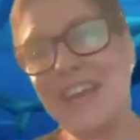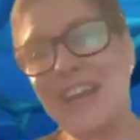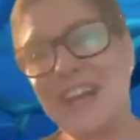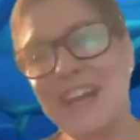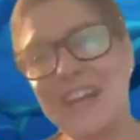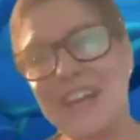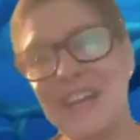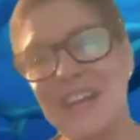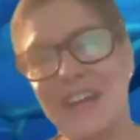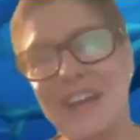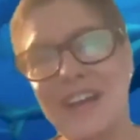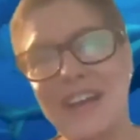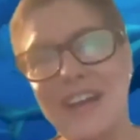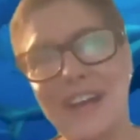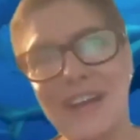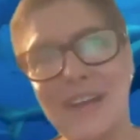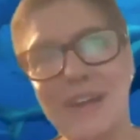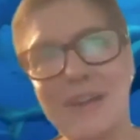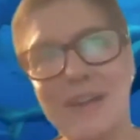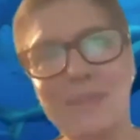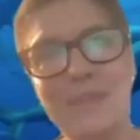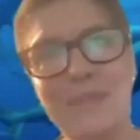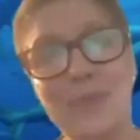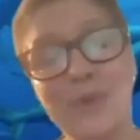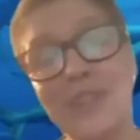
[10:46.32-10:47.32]
I
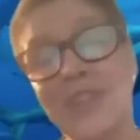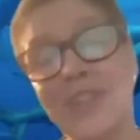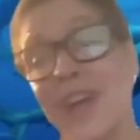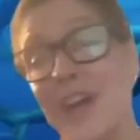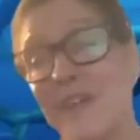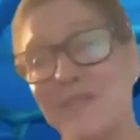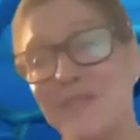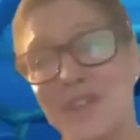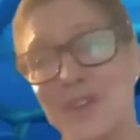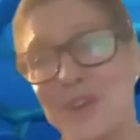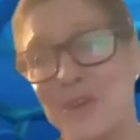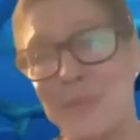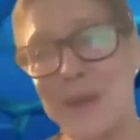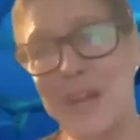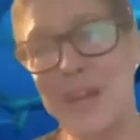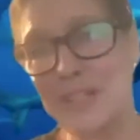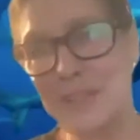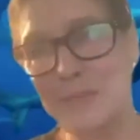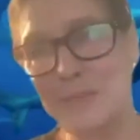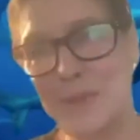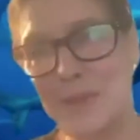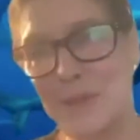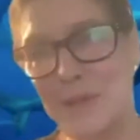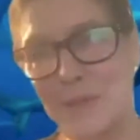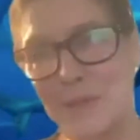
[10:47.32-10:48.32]
I would love to go back
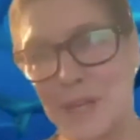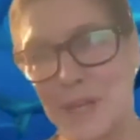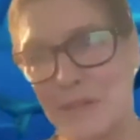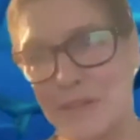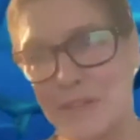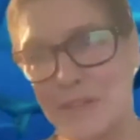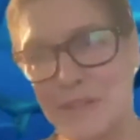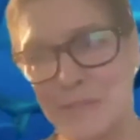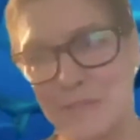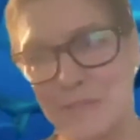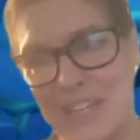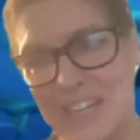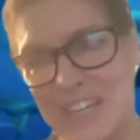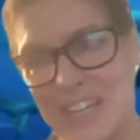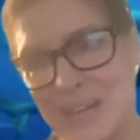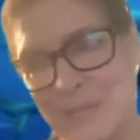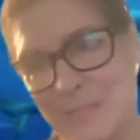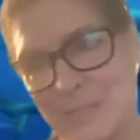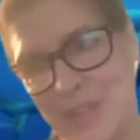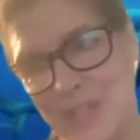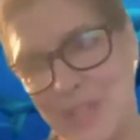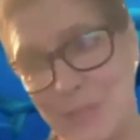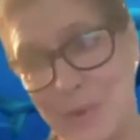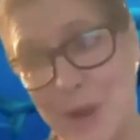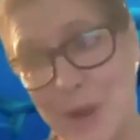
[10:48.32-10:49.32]
to Palmyra someday.
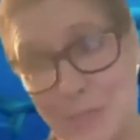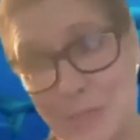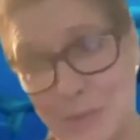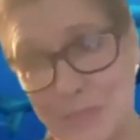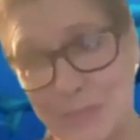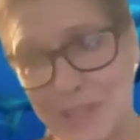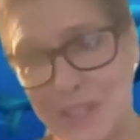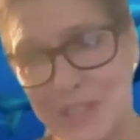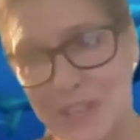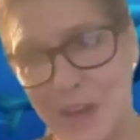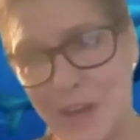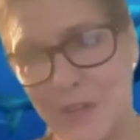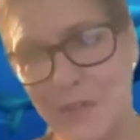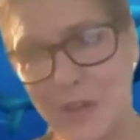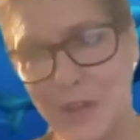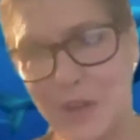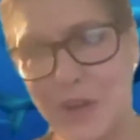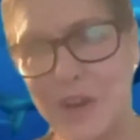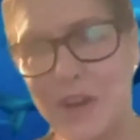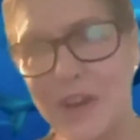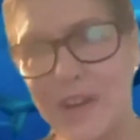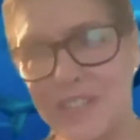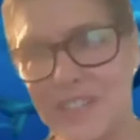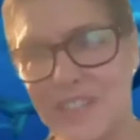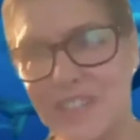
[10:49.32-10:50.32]
It's probably not in the
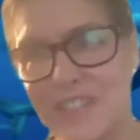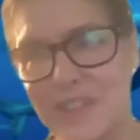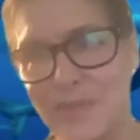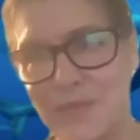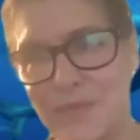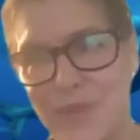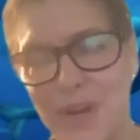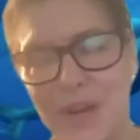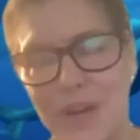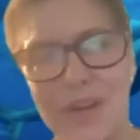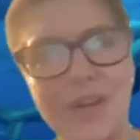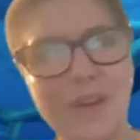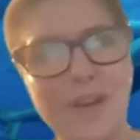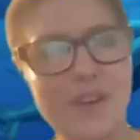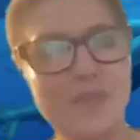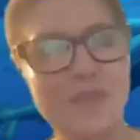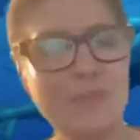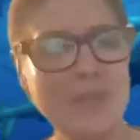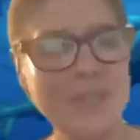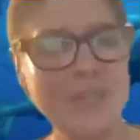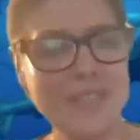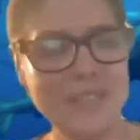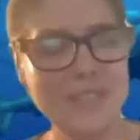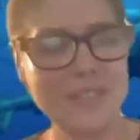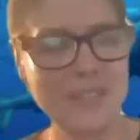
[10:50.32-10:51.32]
cards. It's a very hard
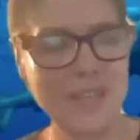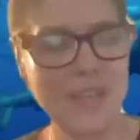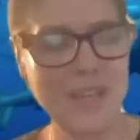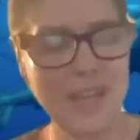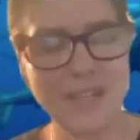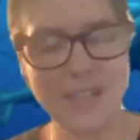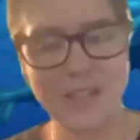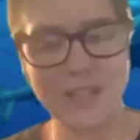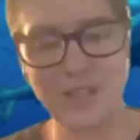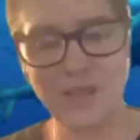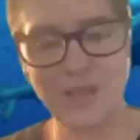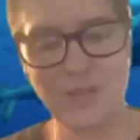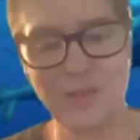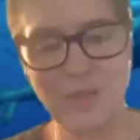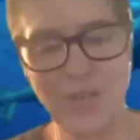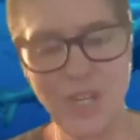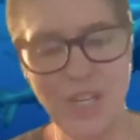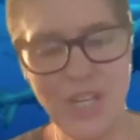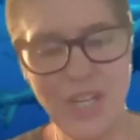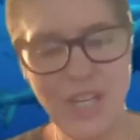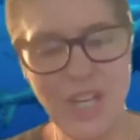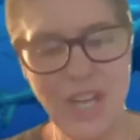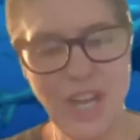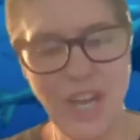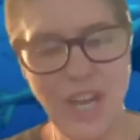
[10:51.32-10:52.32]
place to get to.
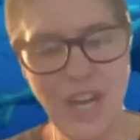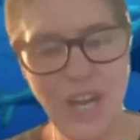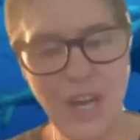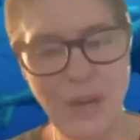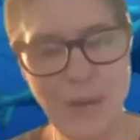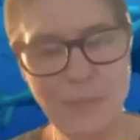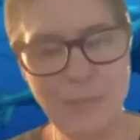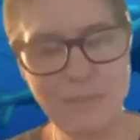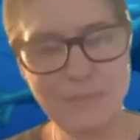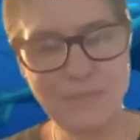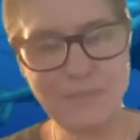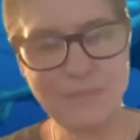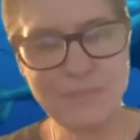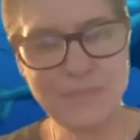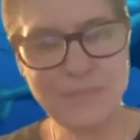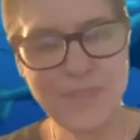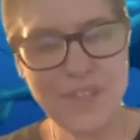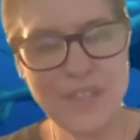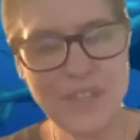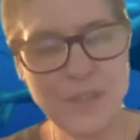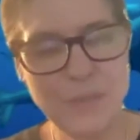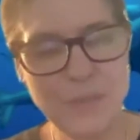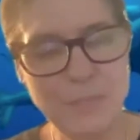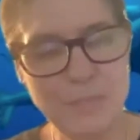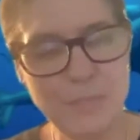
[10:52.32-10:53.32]
Um,
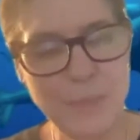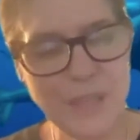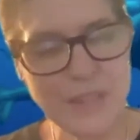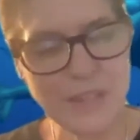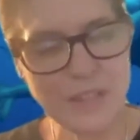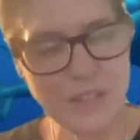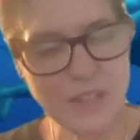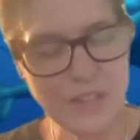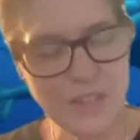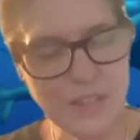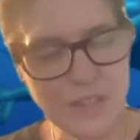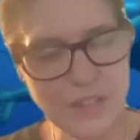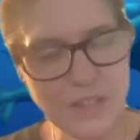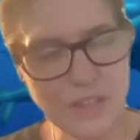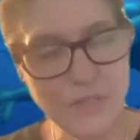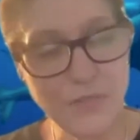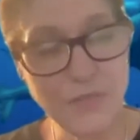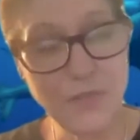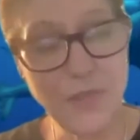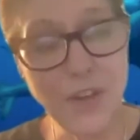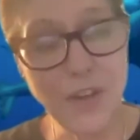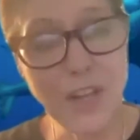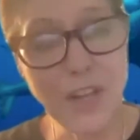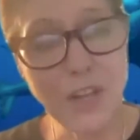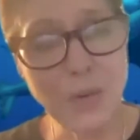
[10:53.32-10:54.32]
but the the
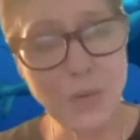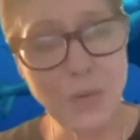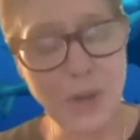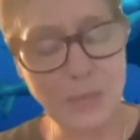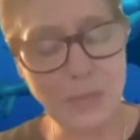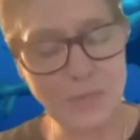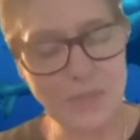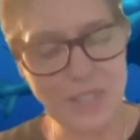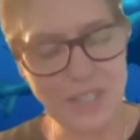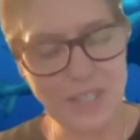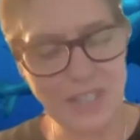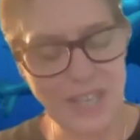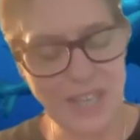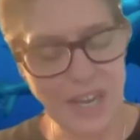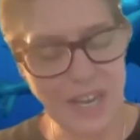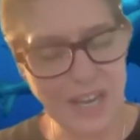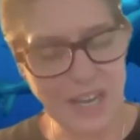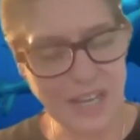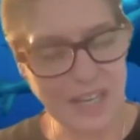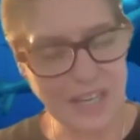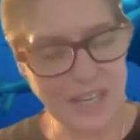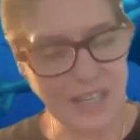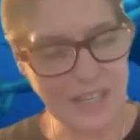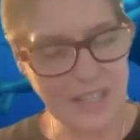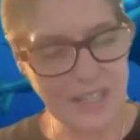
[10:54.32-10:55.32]
follow up to
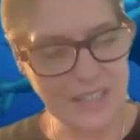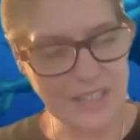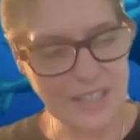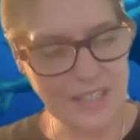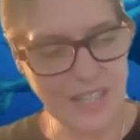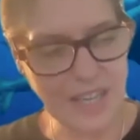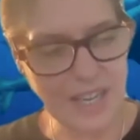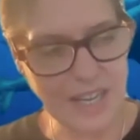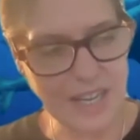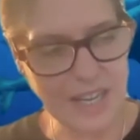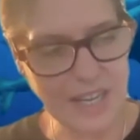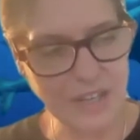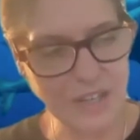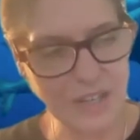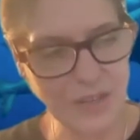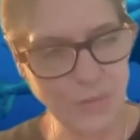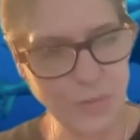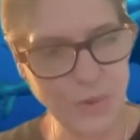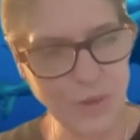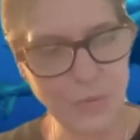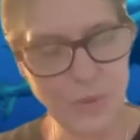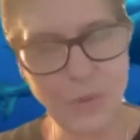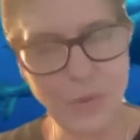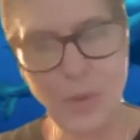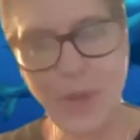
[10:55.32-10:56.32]
that is that
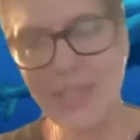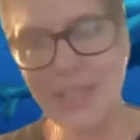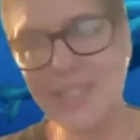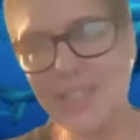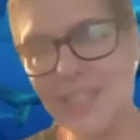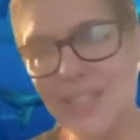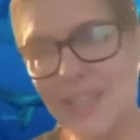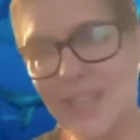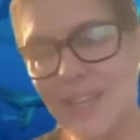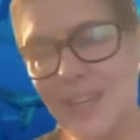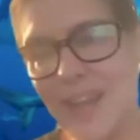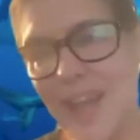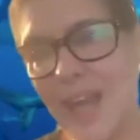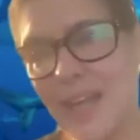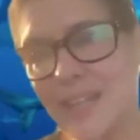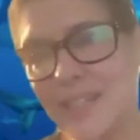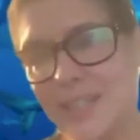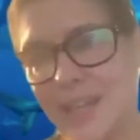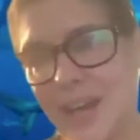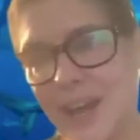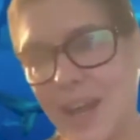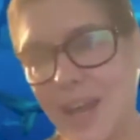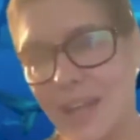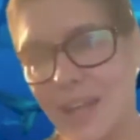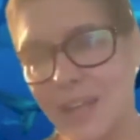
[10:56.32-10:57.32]
when we went to the next
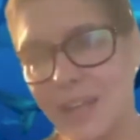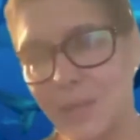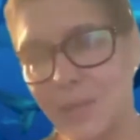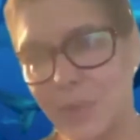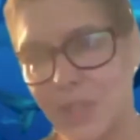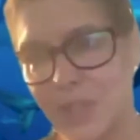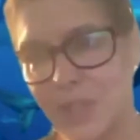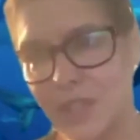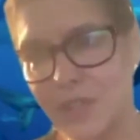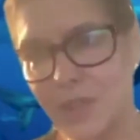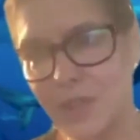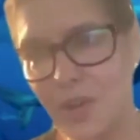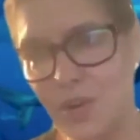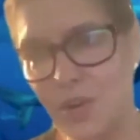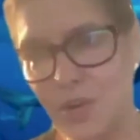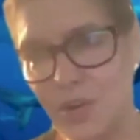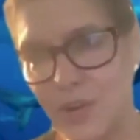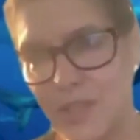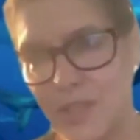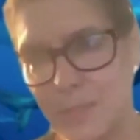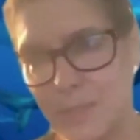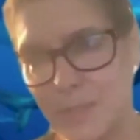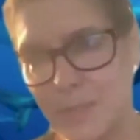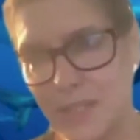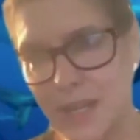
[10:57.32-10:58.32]
island, which is called
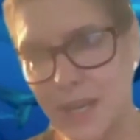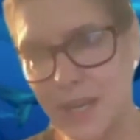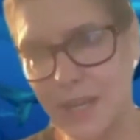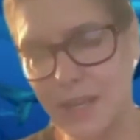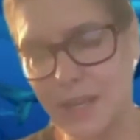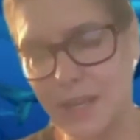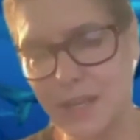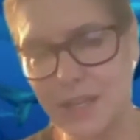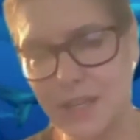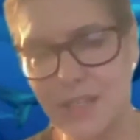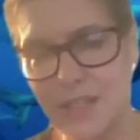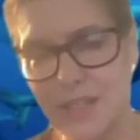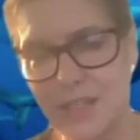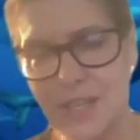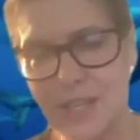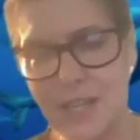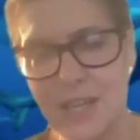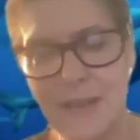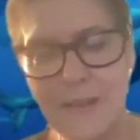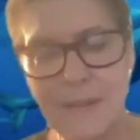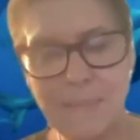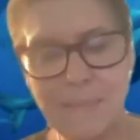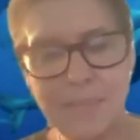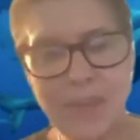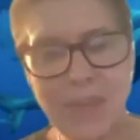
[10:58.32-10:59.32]
Christmas Island,
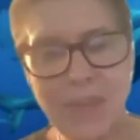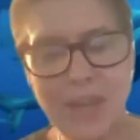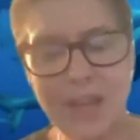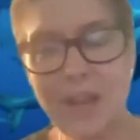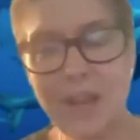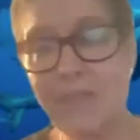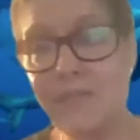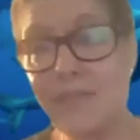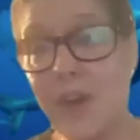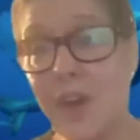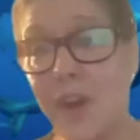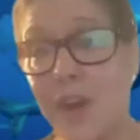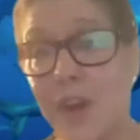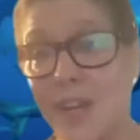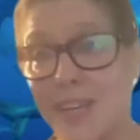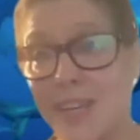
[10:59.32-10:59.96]
I got very